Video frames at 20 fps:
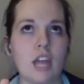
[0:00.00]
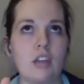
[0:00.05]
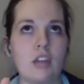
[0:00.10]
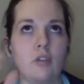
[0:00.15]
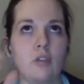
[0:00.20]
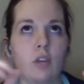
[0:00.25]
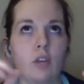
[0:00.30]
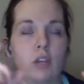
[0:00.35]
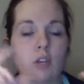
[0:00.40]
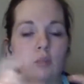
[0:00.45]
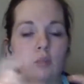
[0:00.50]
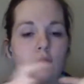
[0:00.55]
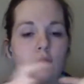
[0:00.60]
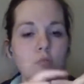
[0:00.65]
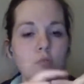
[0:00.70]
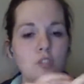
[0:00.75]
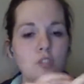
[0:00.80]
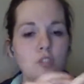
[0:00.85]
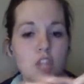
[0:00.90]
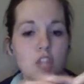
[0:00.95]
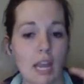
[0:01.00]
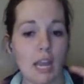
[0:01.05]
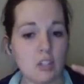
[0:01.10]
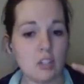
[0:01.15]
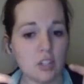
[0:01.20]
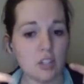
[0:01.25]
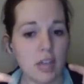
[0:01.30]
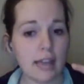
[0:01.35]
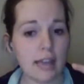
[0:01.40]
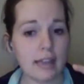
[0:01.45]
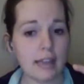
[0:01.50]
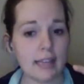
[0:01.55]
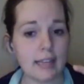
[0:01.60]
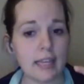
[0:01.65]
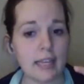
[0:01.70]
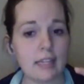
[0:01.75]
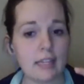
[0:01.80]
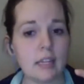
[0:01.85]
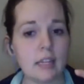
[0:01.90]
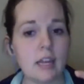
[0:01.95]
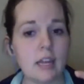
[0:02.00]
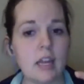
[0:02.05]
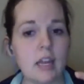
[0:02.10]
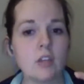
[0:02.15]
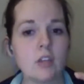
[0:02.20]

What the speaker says: and you can change that link,